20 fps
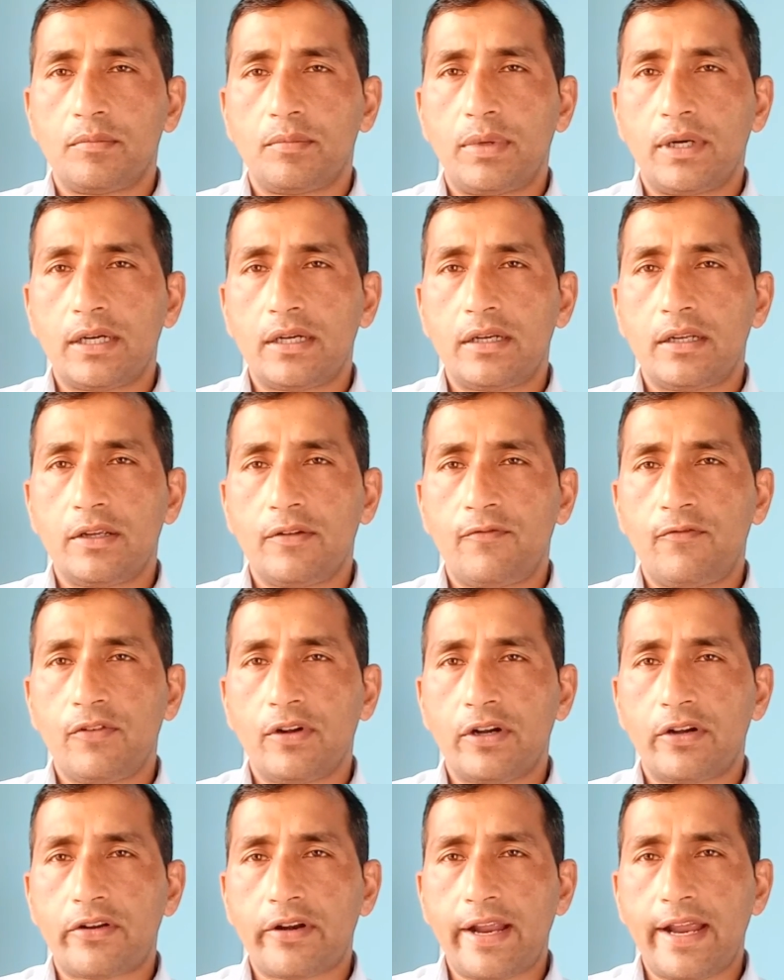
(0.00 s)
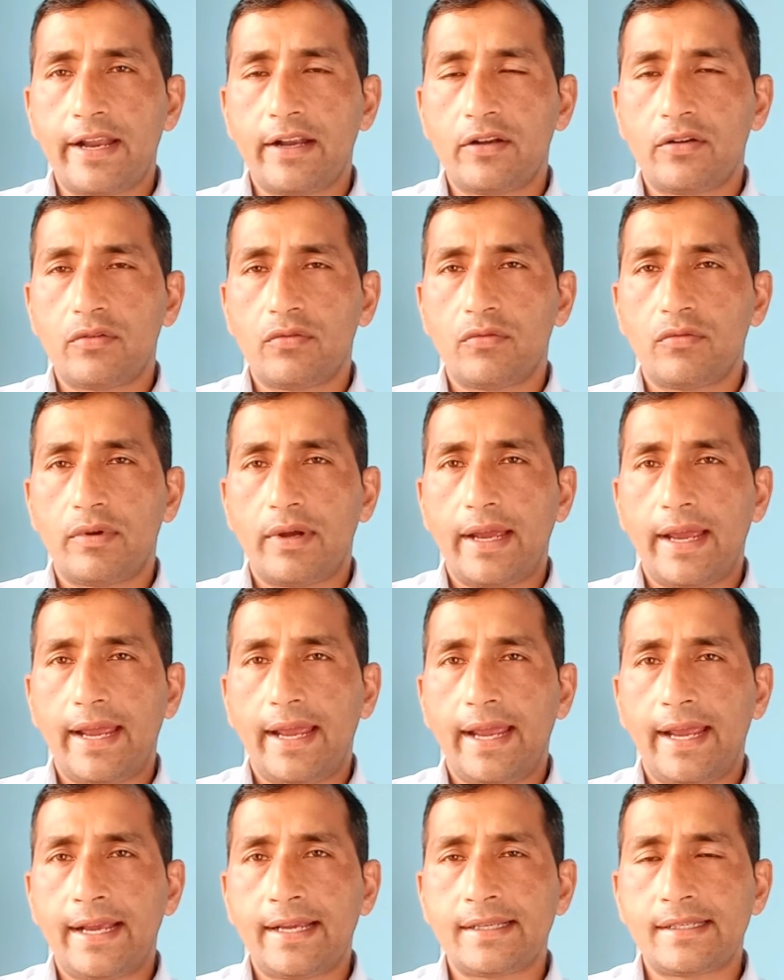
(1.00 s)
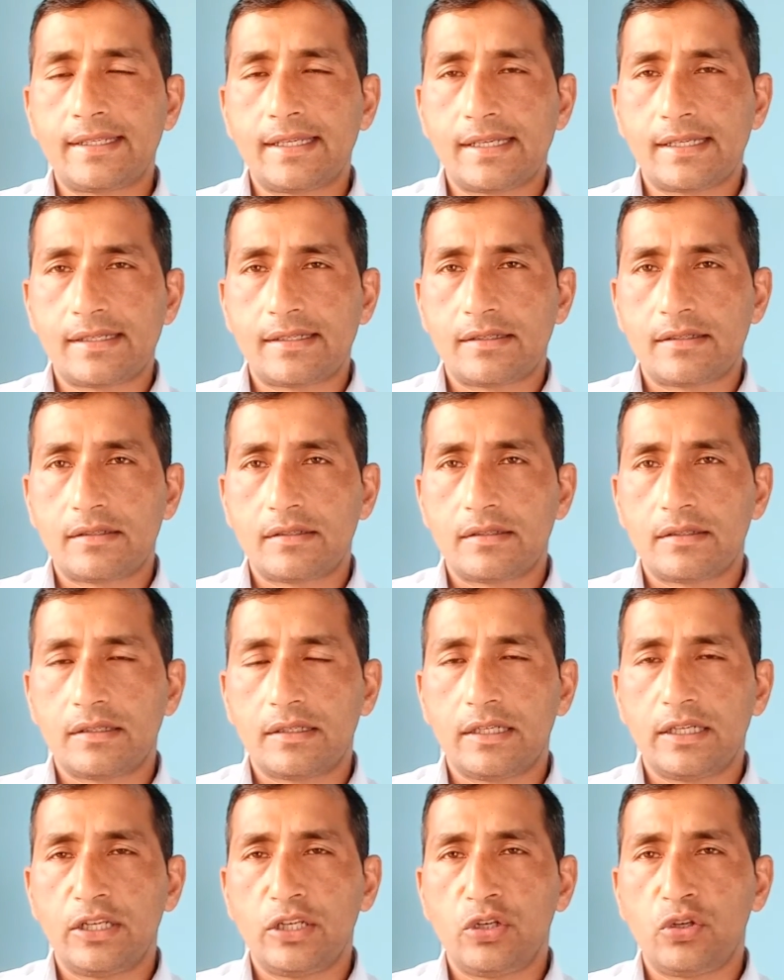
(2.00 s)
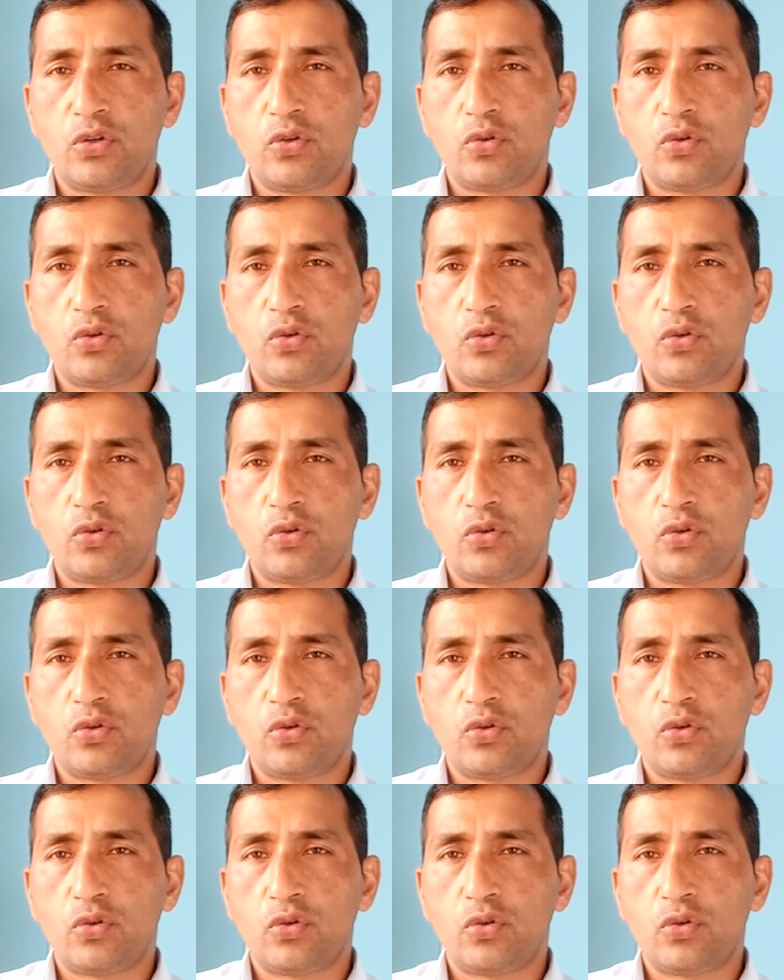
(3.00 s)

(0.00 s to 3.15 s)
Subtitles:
but if you are trying to access in